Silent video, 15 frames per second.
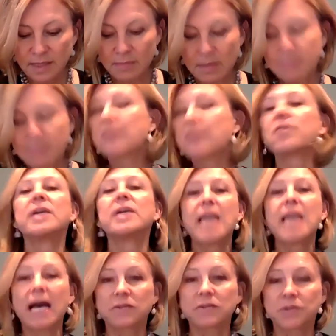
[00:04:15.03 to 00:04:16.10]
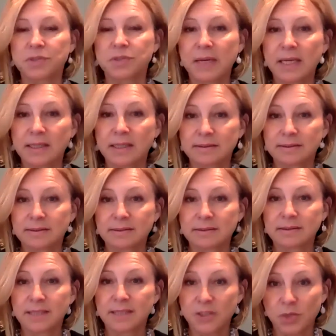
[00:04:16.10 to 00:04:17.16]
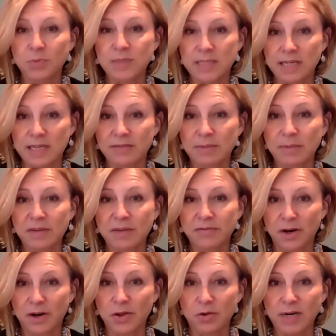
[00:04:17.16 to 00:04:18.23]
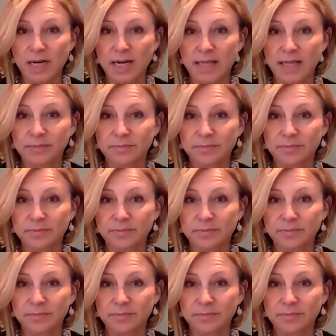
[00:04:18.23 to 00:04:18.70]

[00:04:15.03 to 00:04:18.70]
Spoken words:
my mother announced to me that she was leaving my father and I.